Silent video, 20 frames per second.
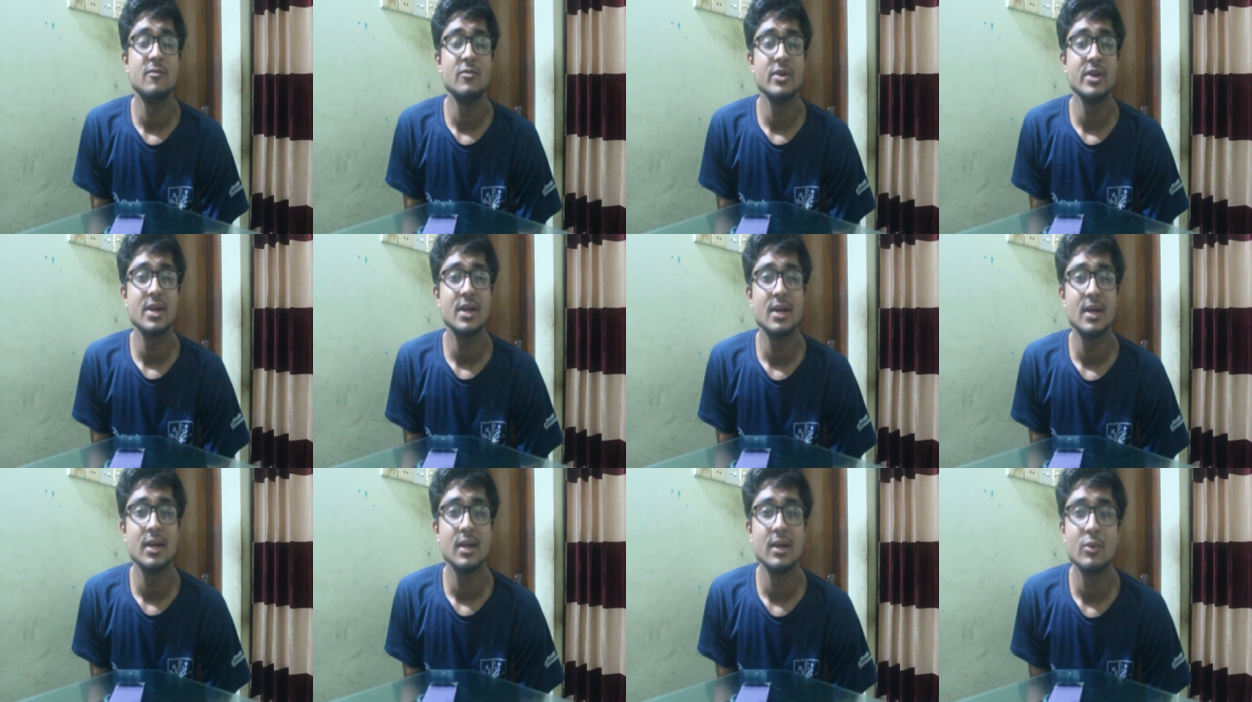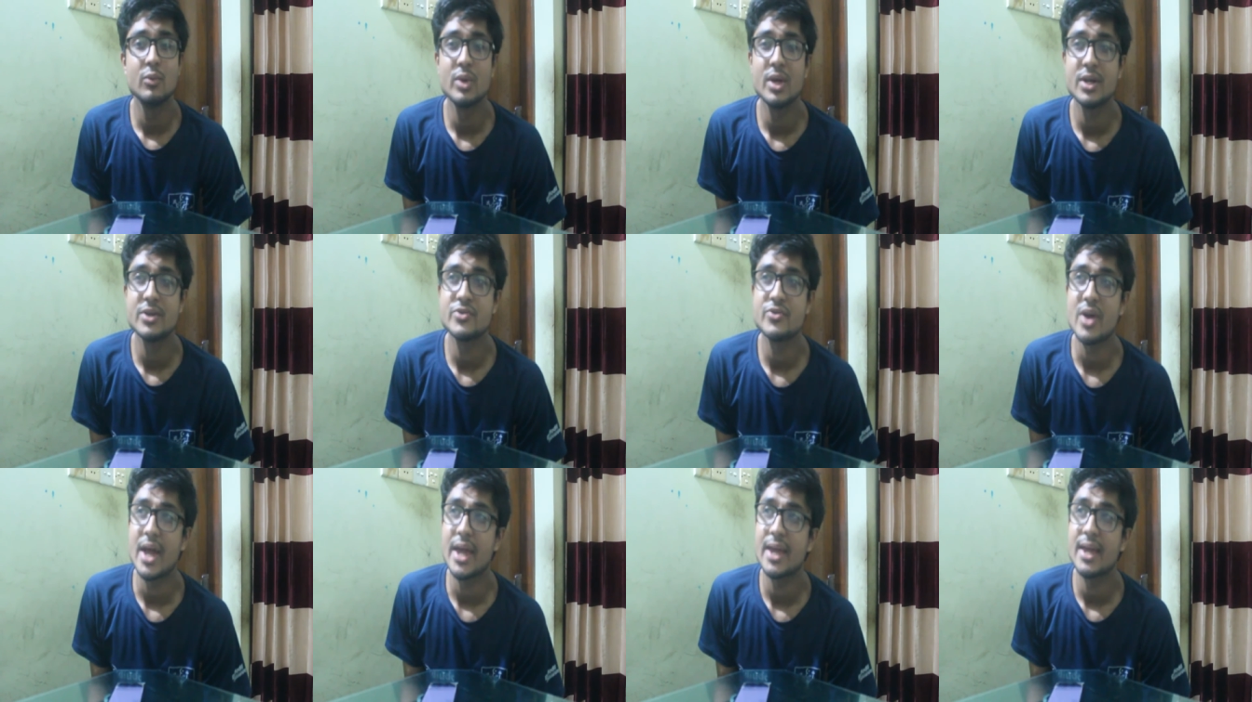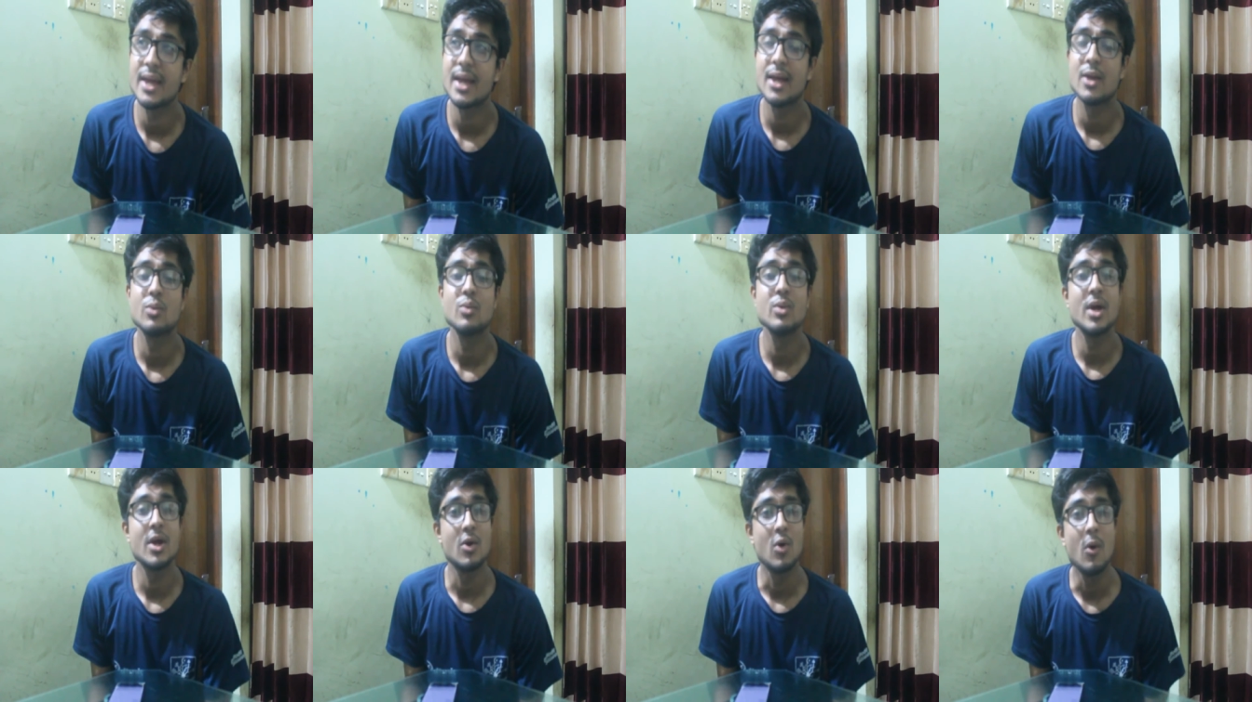we are trying, and
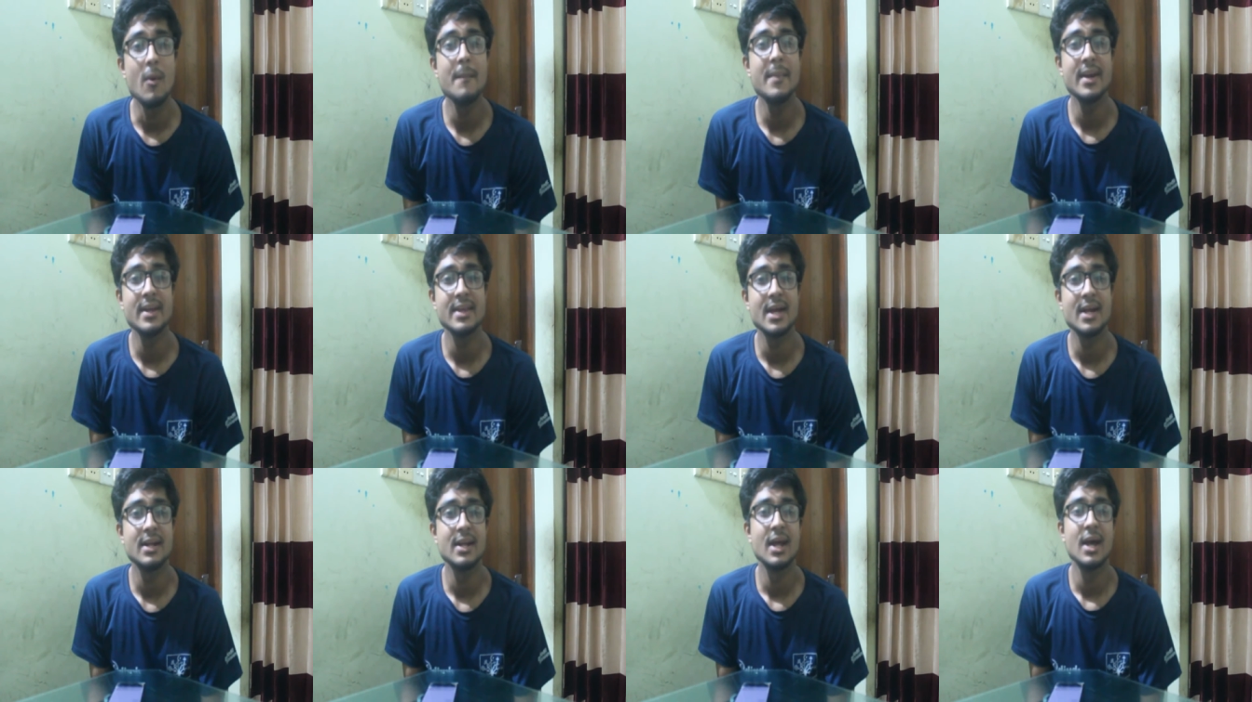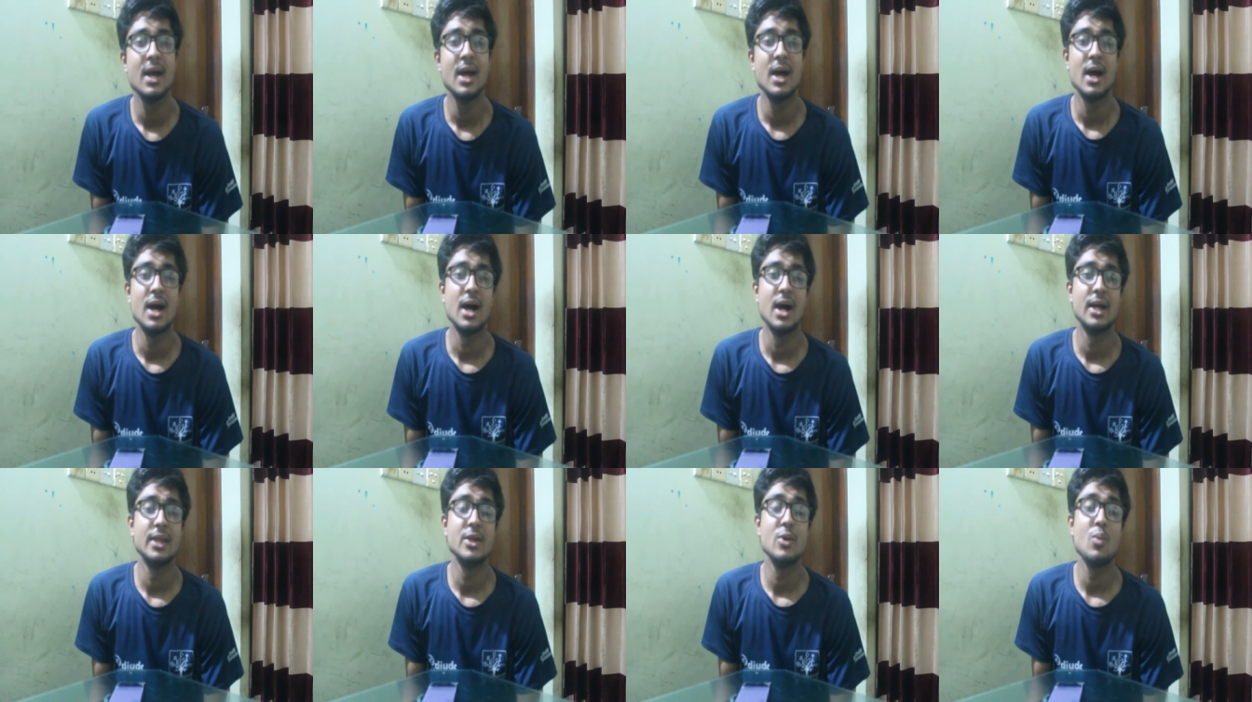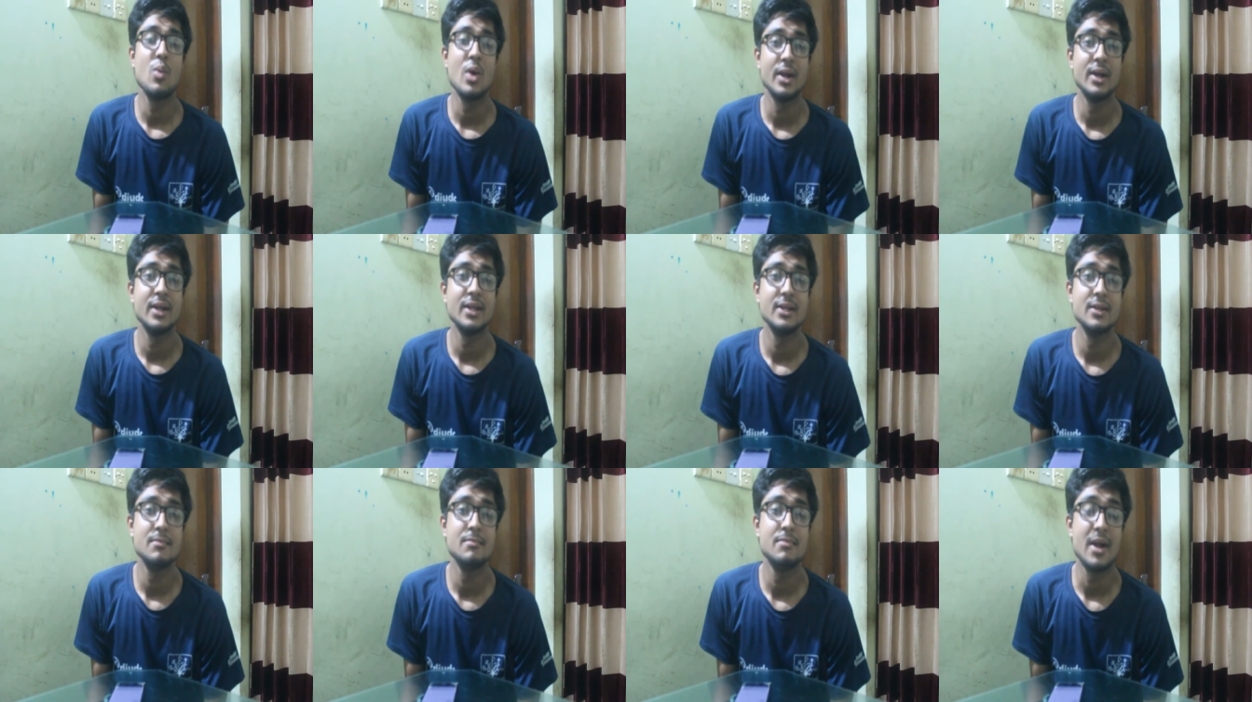we are hoping that the one day
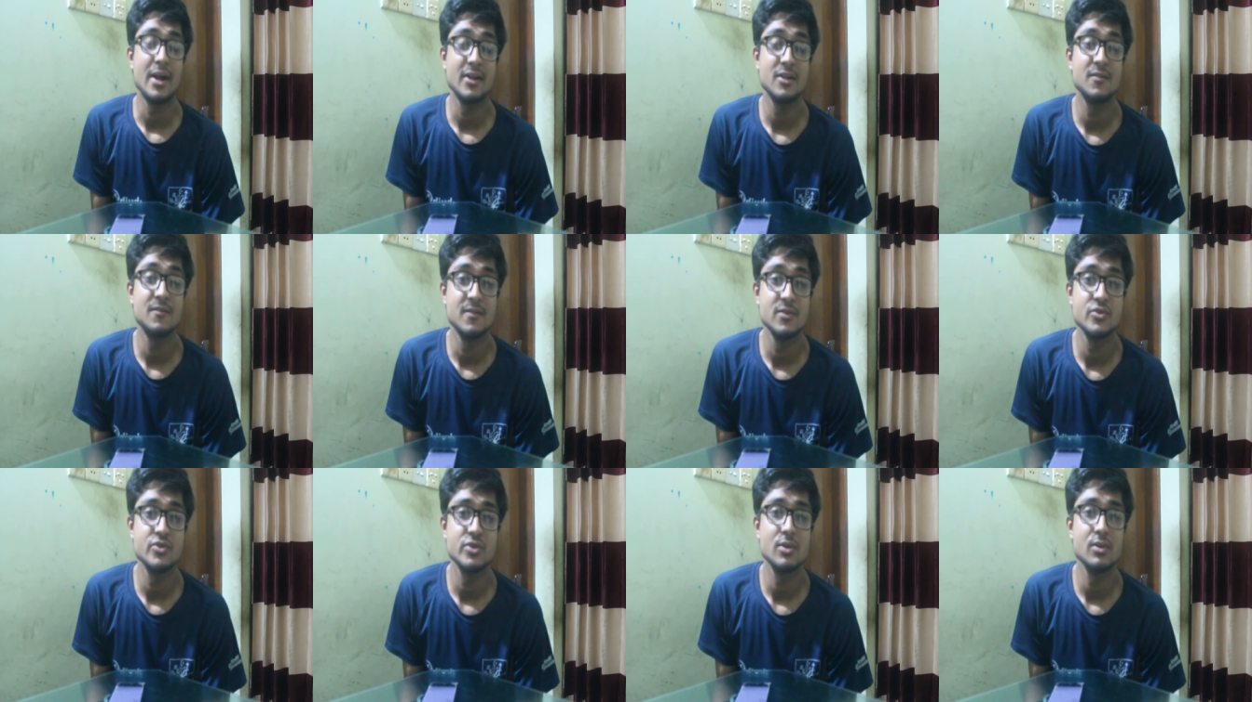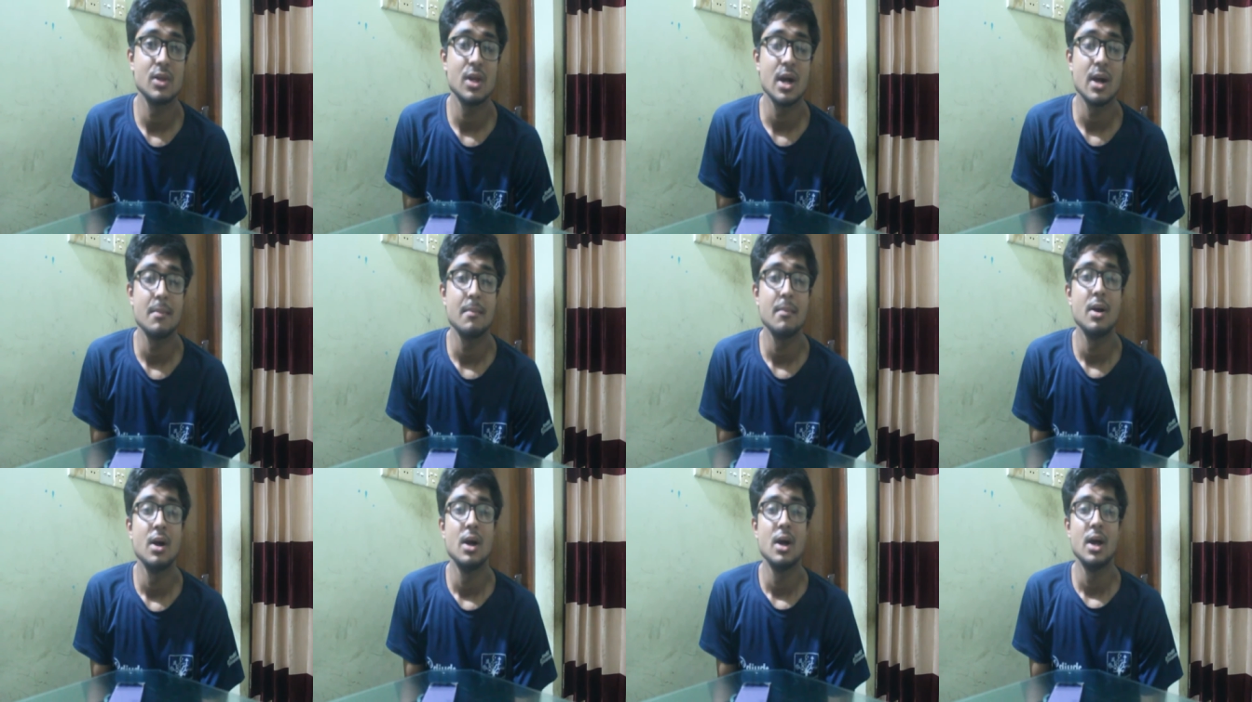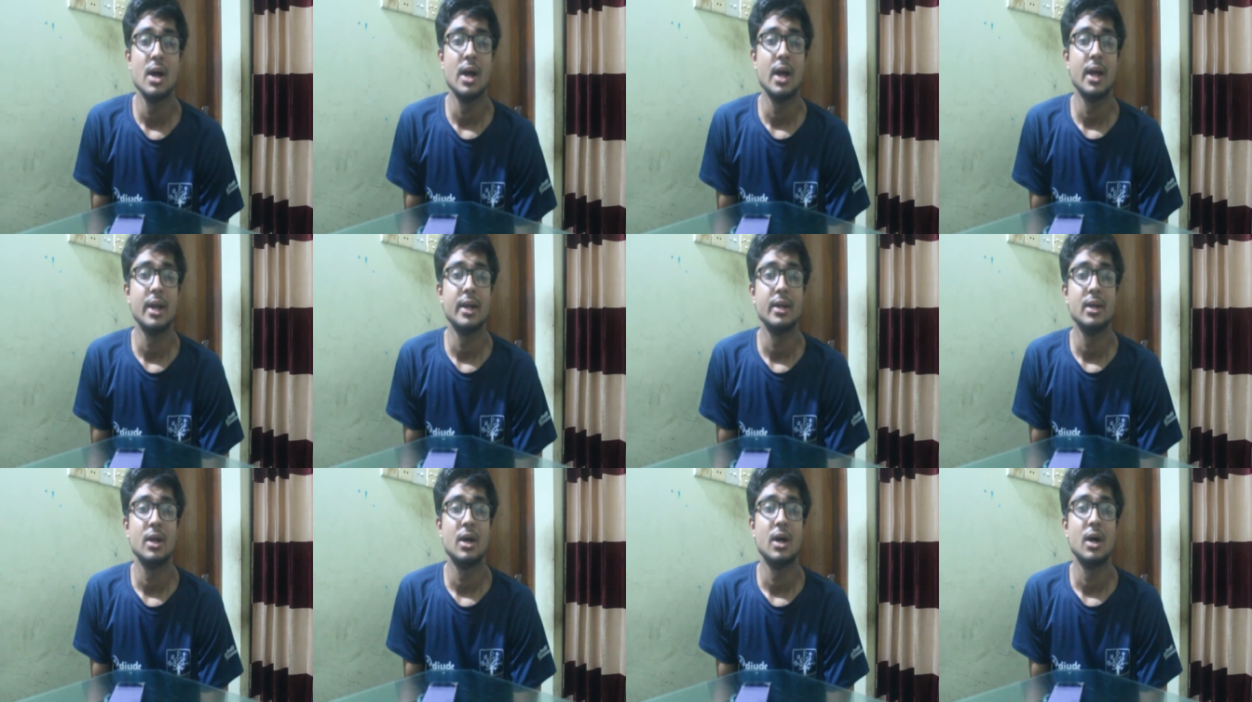the brightest future will come,
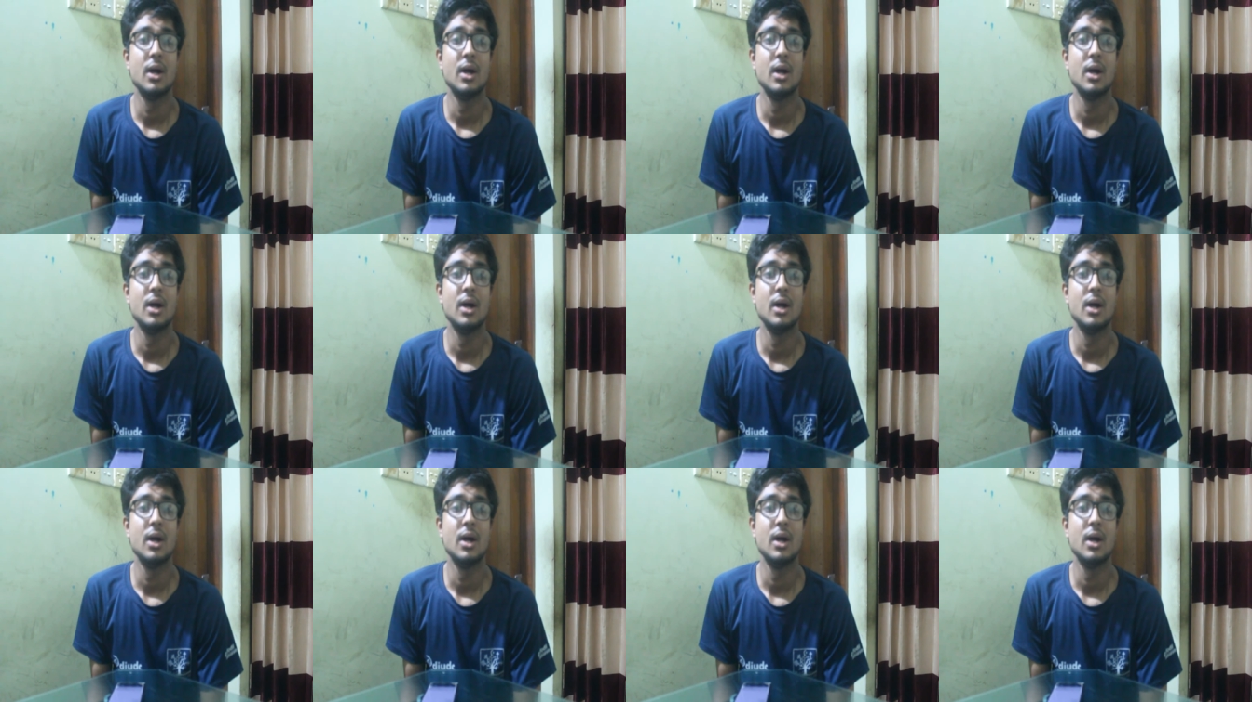and